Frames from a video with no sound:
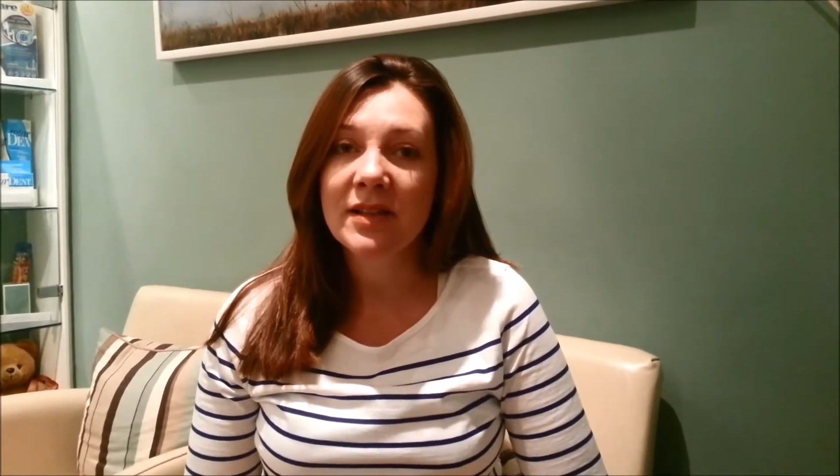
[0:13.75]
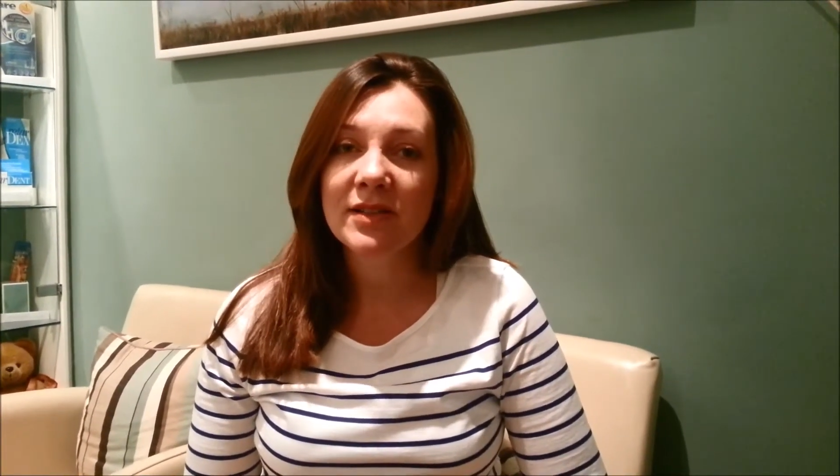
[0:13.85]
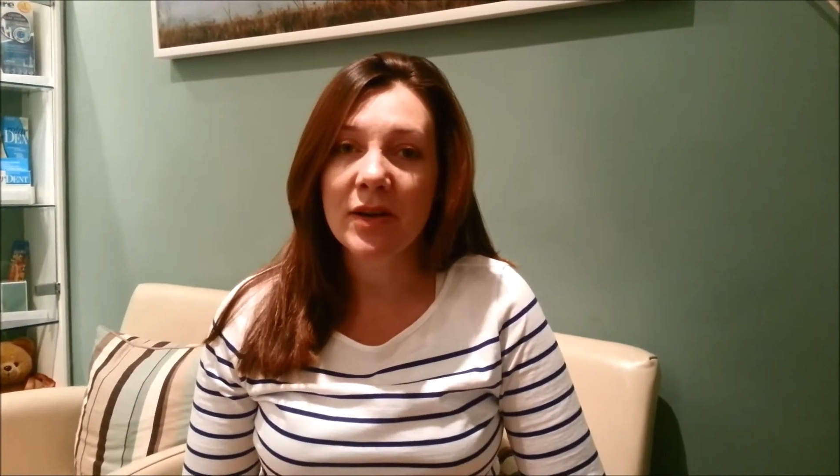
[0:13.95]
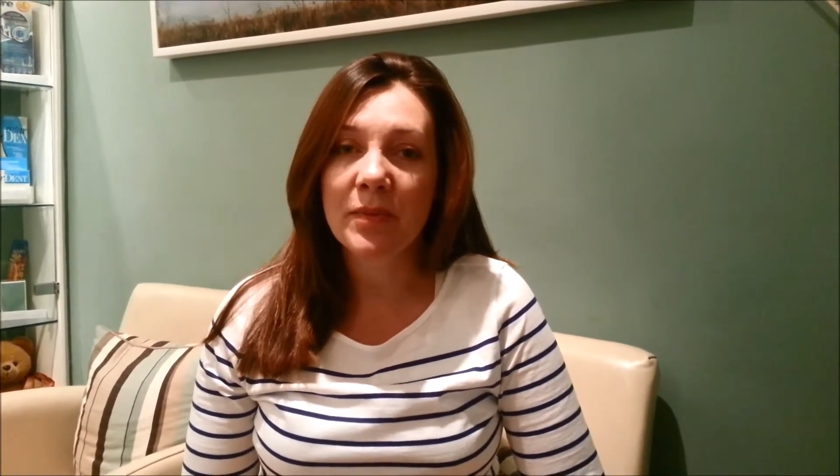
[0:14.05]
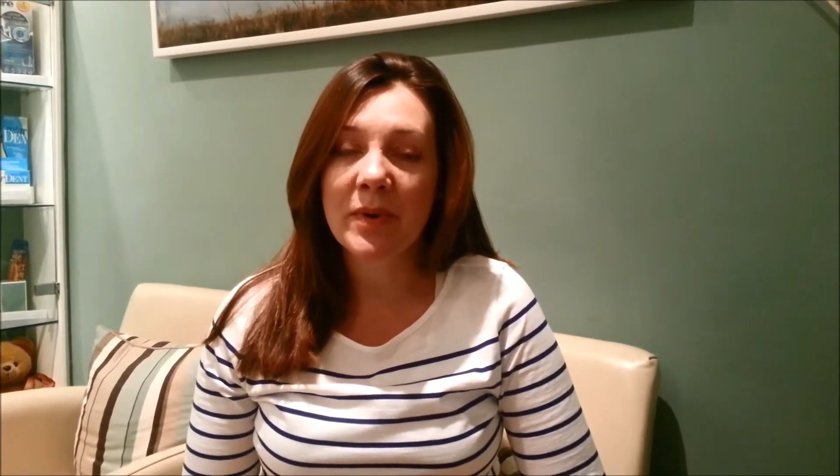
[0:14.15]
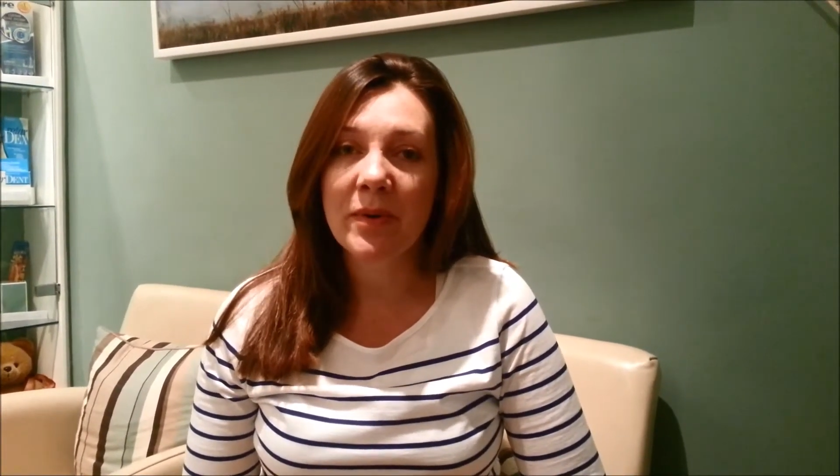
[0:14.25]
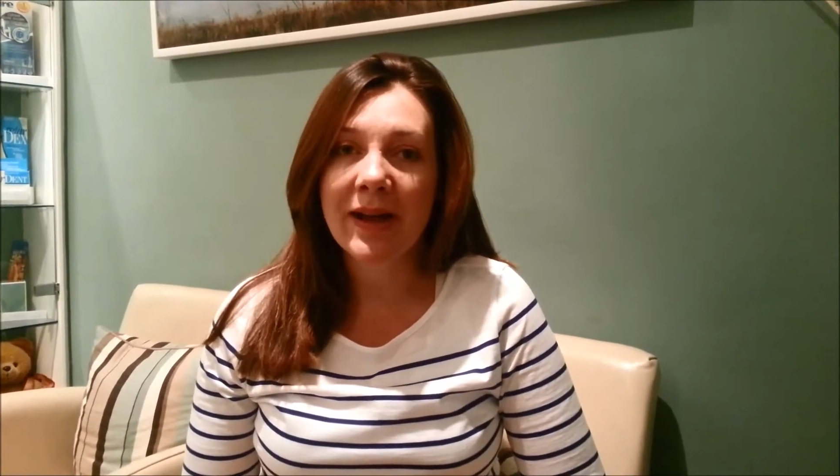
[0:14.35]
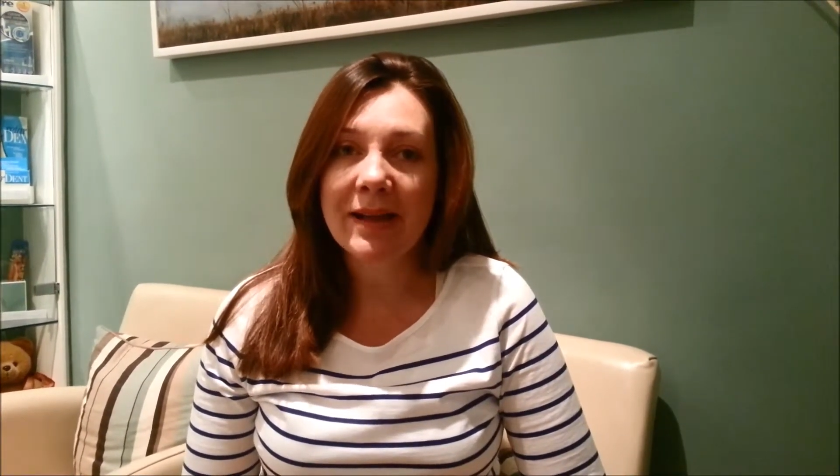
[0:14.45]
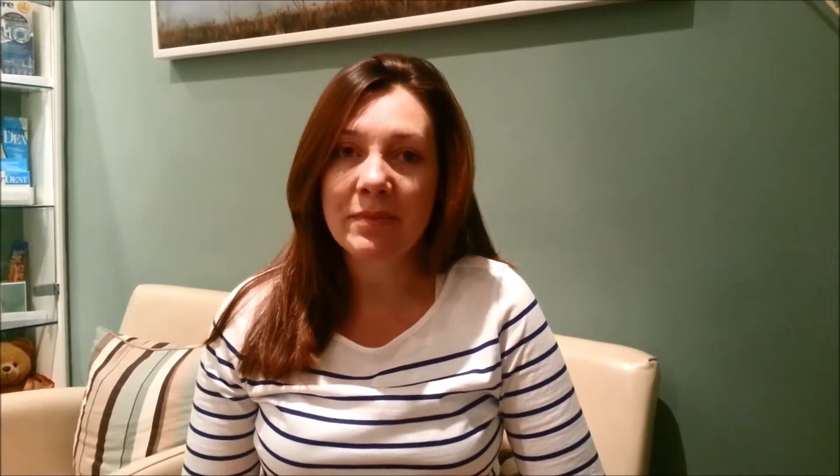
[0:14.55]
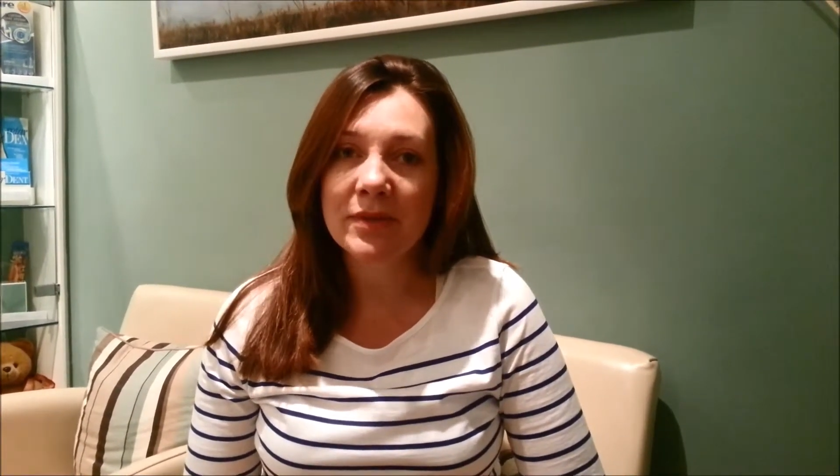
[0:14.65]
So we were
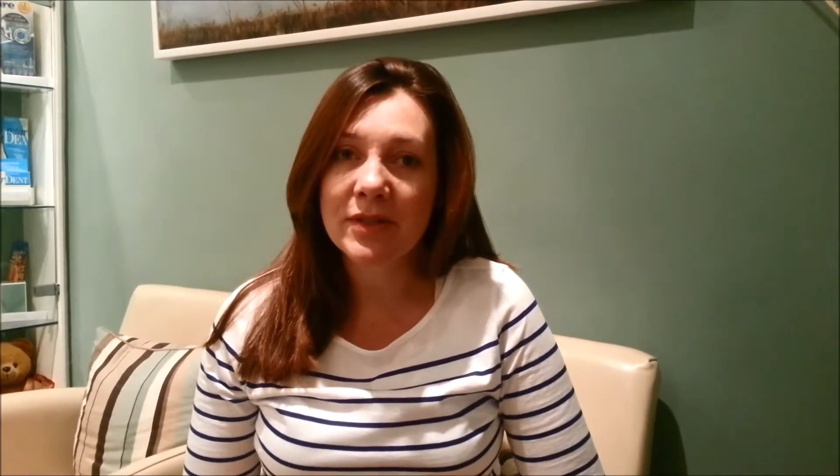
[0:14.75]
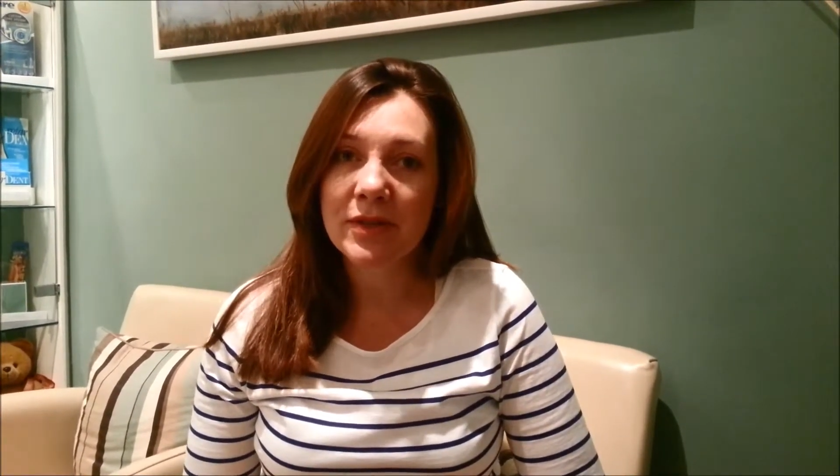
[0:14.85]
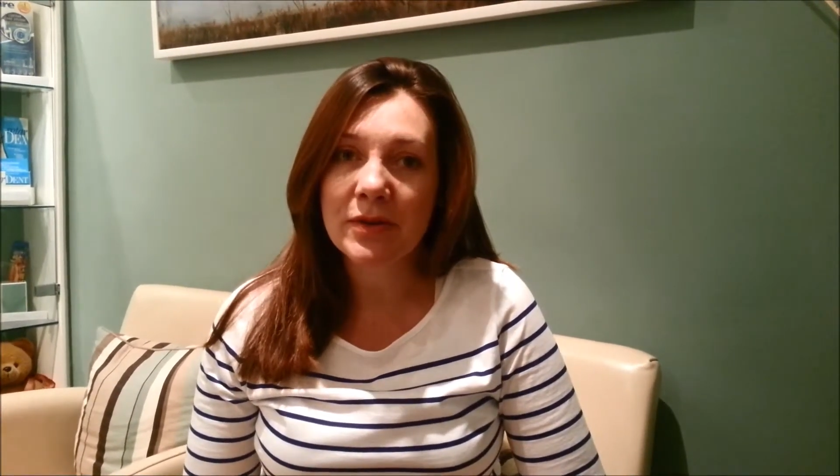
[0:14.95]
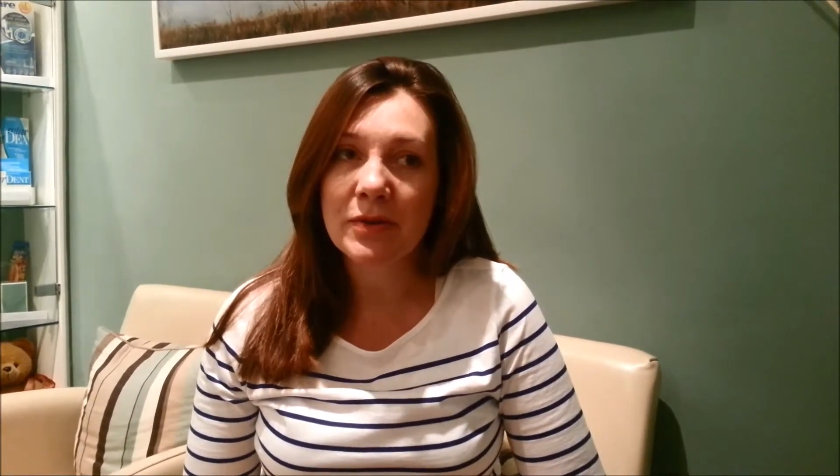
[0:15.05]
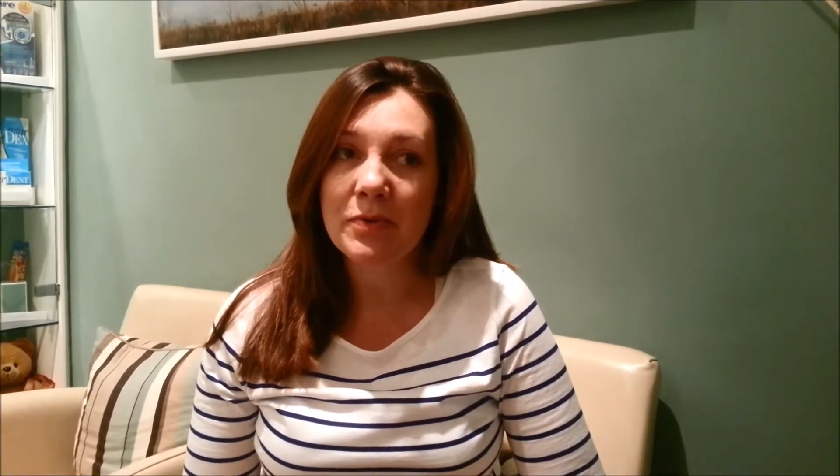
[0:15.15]
able to